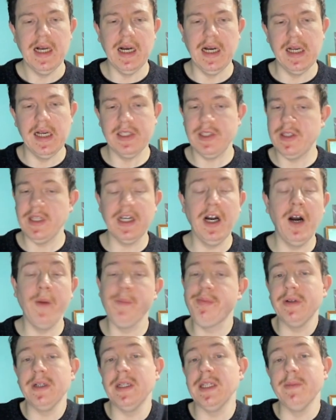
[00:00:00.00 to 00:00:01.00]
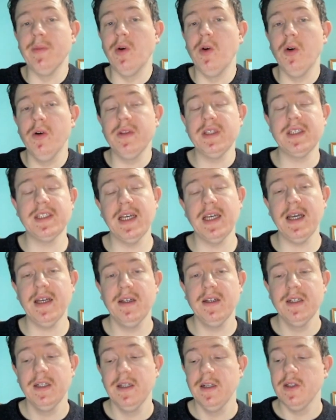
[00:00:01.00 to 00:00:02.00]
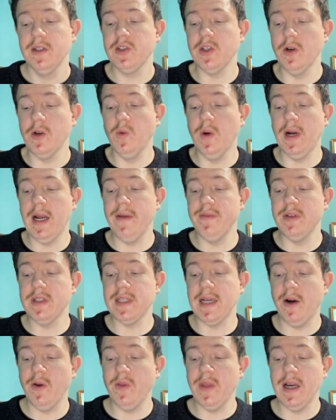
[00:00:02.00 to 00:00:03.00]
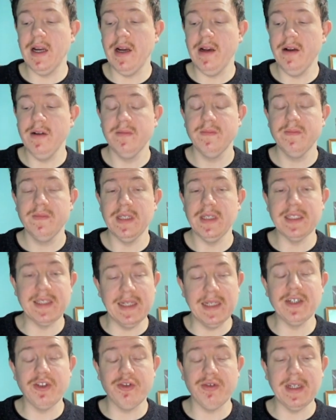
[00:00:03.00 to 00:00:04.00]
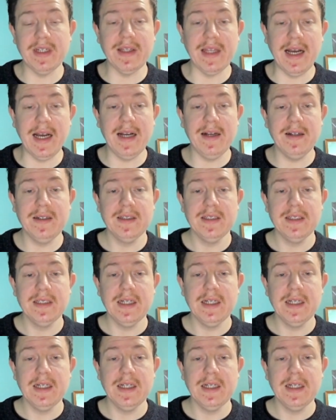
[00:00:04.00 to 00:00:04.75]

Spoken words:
So they can't print any more of the set. So whatever's out there is literally that.